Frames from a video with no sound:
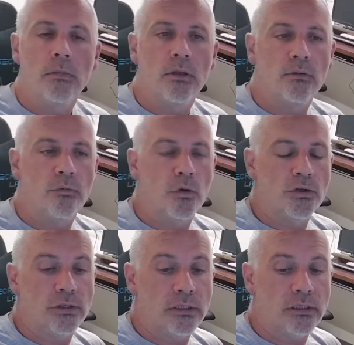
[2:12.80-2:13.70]

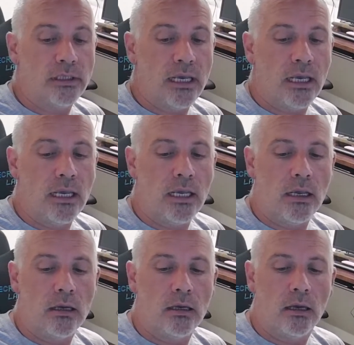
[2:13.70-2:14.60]

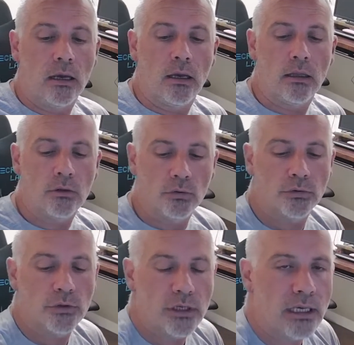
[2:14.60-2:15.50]
Unfortunately, uh, the older
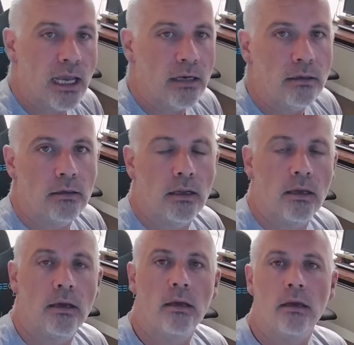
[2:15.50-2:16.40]
you get,
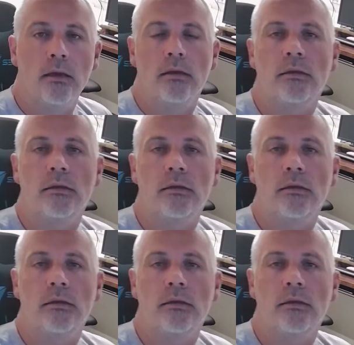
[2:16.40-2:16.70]
uh,